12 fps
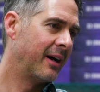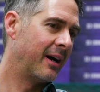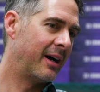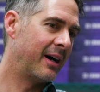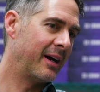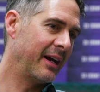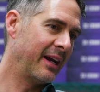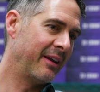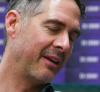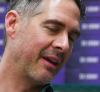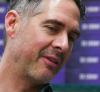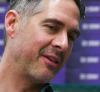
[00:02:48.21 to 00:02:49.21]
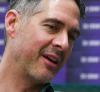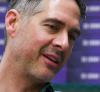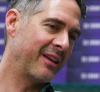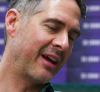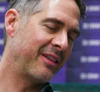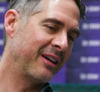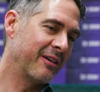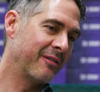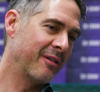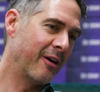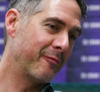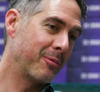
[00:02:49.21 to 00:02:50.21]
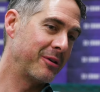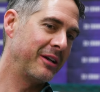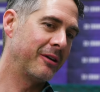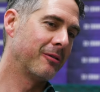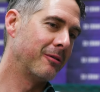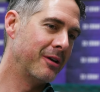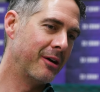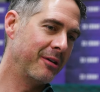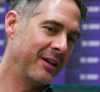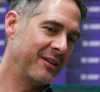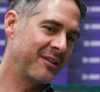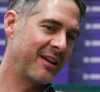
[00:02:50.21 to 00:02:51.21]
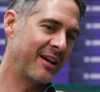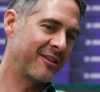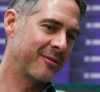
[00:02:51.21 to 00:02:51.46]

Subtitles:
And I think of particular note is that